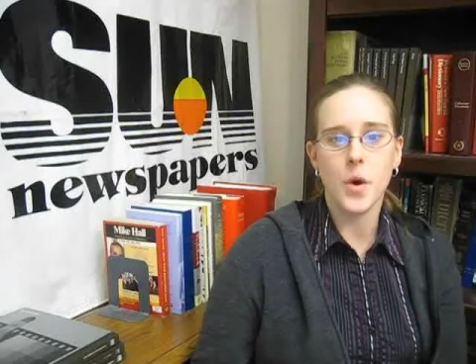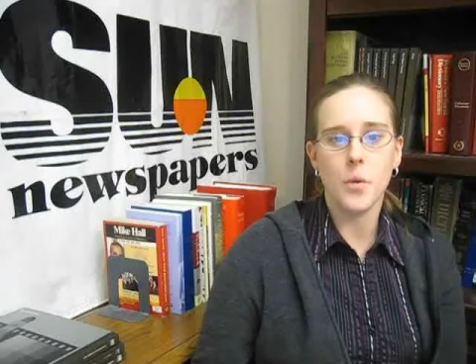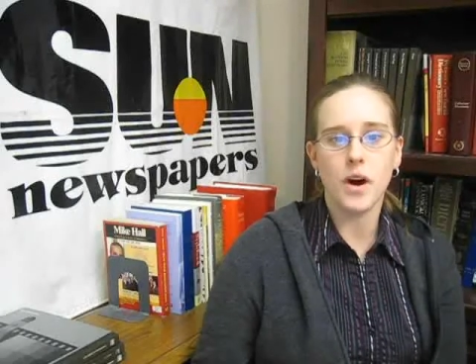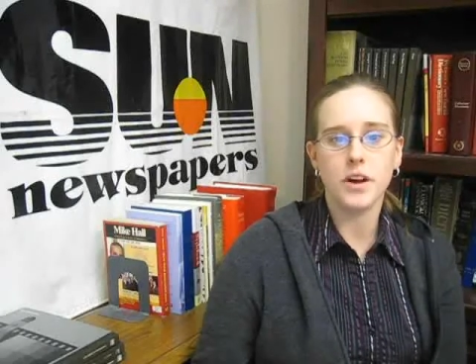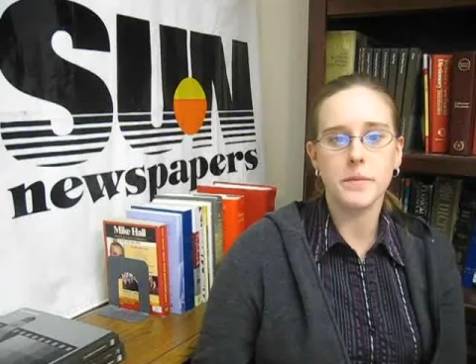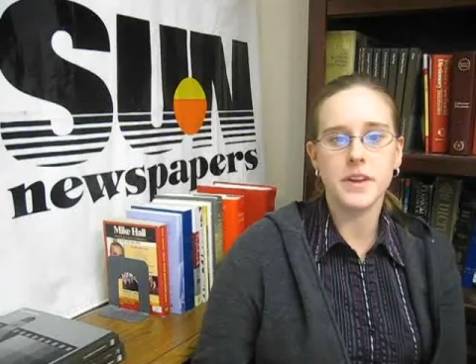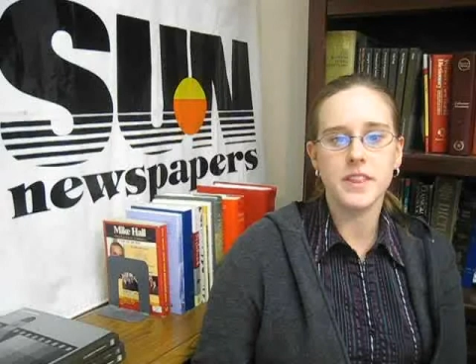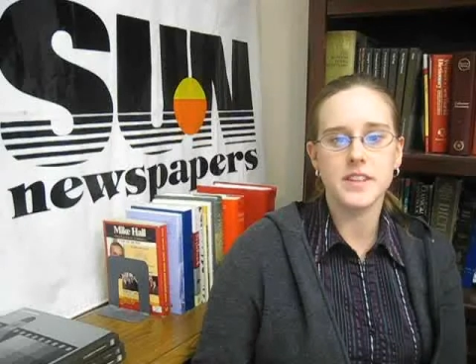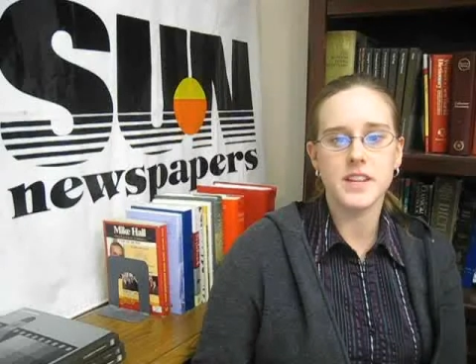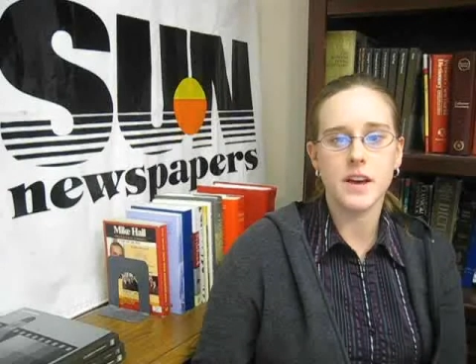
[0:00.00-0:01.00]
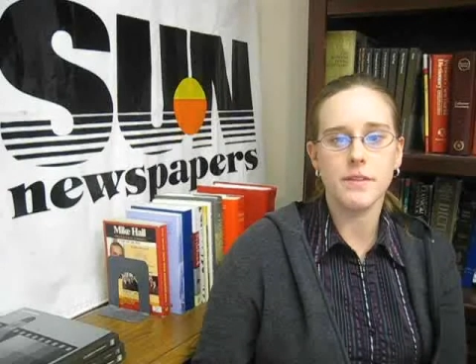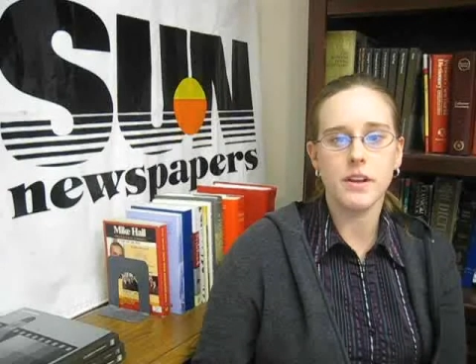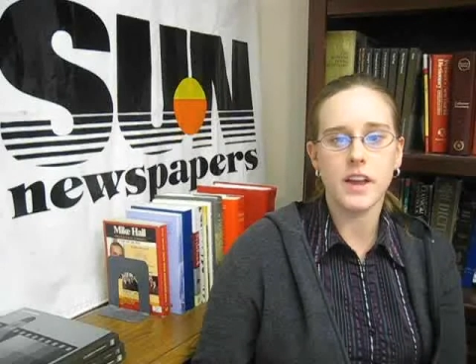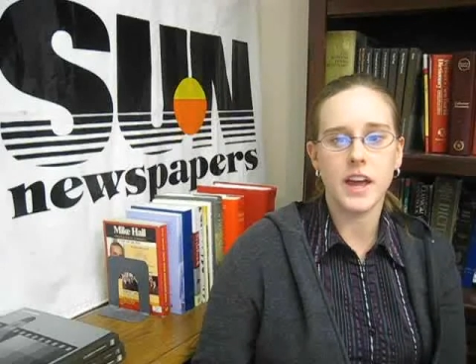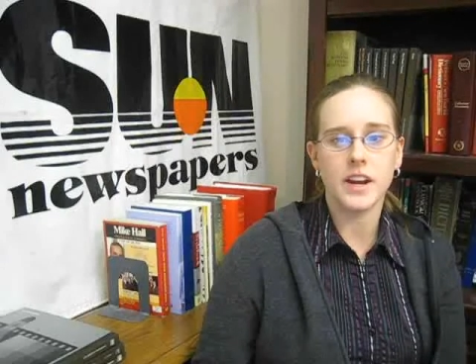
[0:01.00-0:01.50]
Welcoming the D F
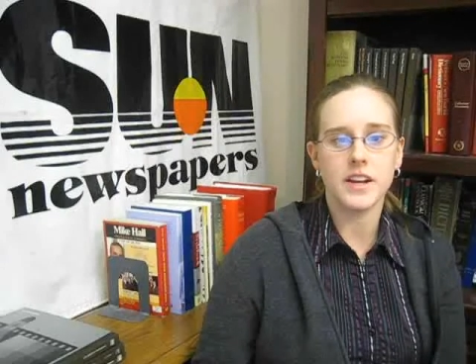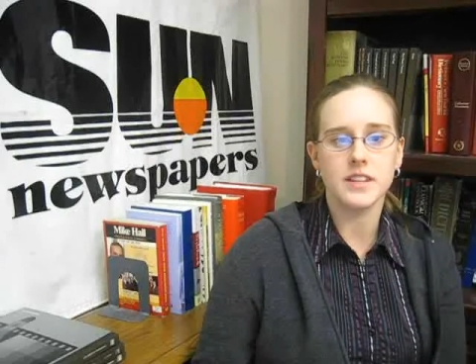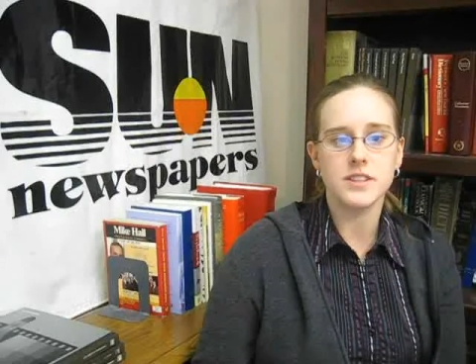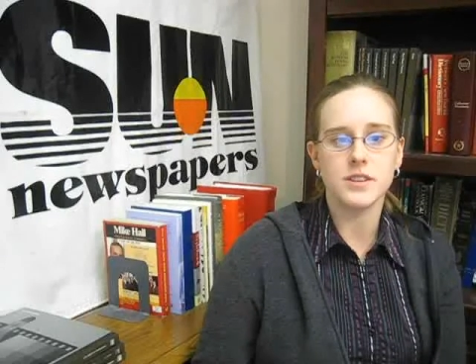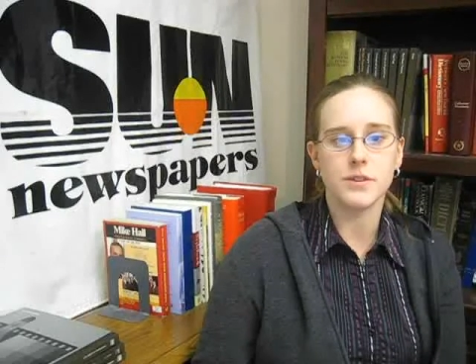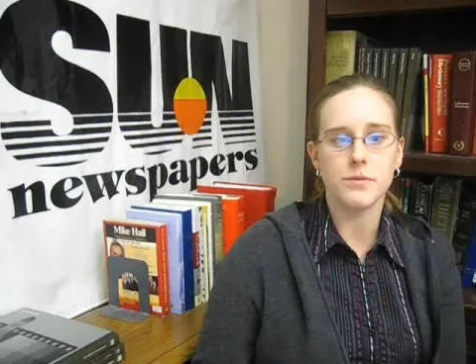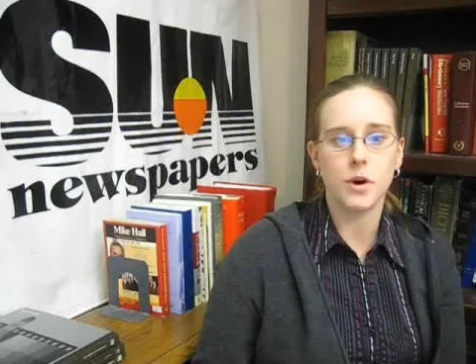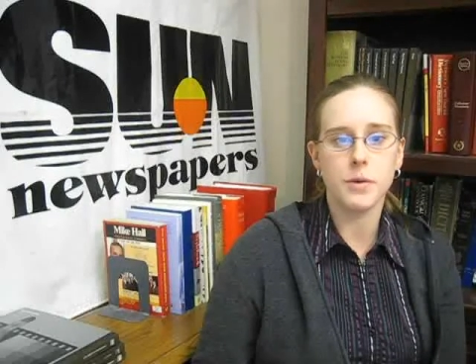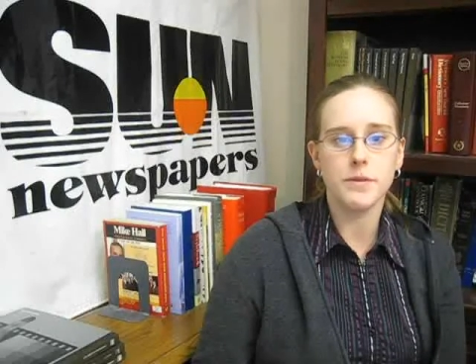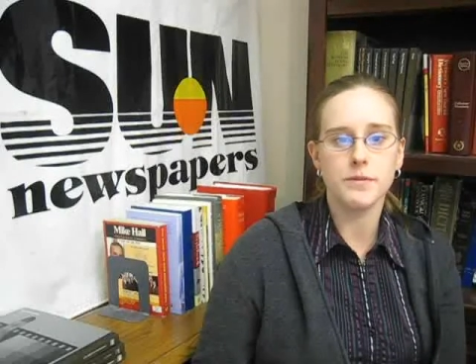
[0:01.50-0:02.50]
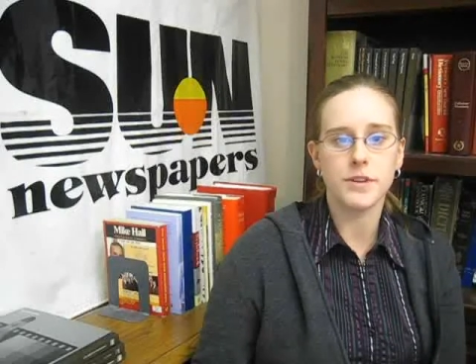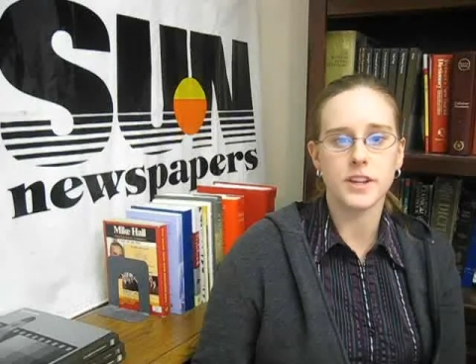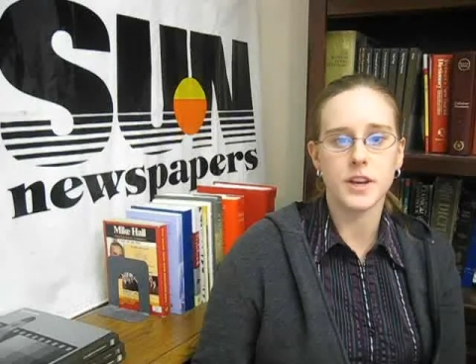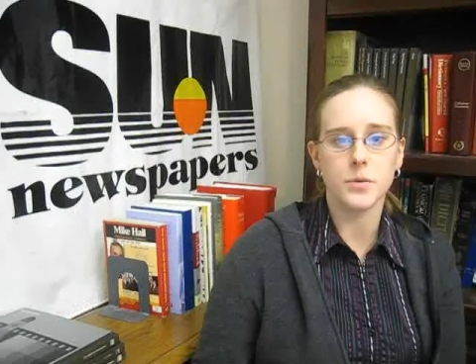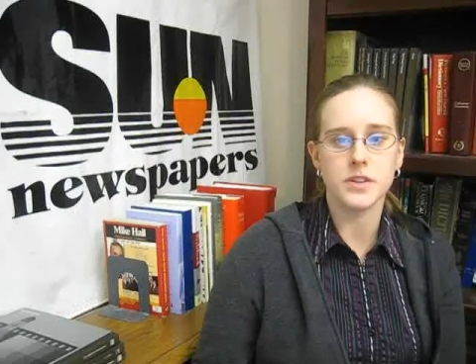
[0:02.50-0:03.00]
L candidates to the forum in
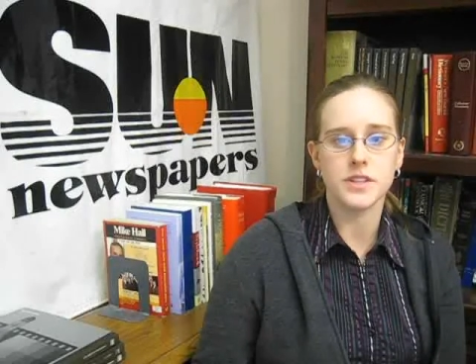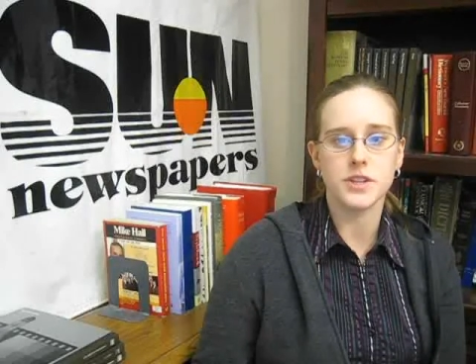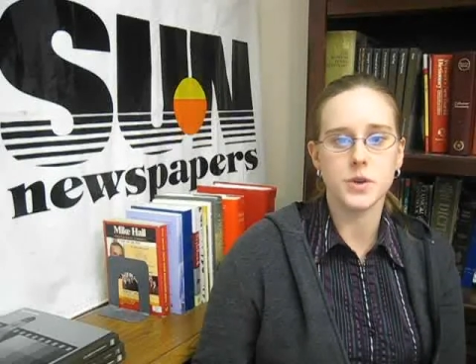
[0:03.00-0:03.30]
Fridley was the